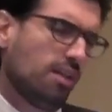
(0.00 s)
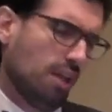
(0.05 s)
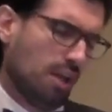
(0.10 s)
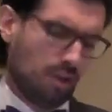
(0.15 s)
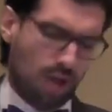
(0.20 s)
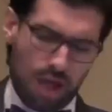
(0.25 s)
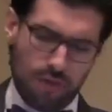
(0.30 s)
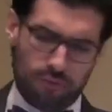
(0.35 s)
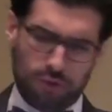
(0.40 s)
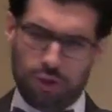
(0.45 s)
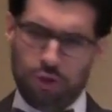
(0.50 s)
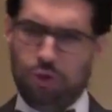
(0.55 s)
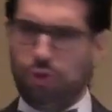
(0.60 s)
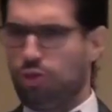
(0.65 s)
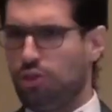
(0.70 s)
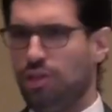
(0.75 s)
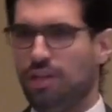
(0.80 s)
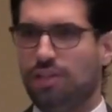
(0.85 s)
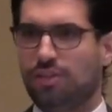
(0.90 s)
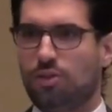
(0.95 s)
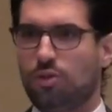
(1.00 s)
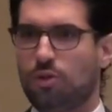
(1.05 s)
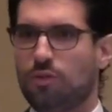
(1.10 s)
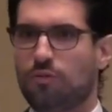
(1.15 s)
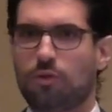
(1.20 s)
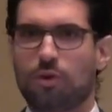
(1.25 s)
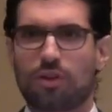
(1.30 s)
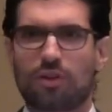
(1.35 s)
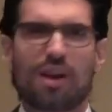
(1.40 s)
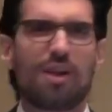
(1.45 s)
Like evolution and so
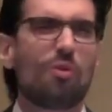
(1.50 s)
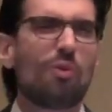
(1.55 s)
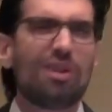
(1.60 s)
forth, right?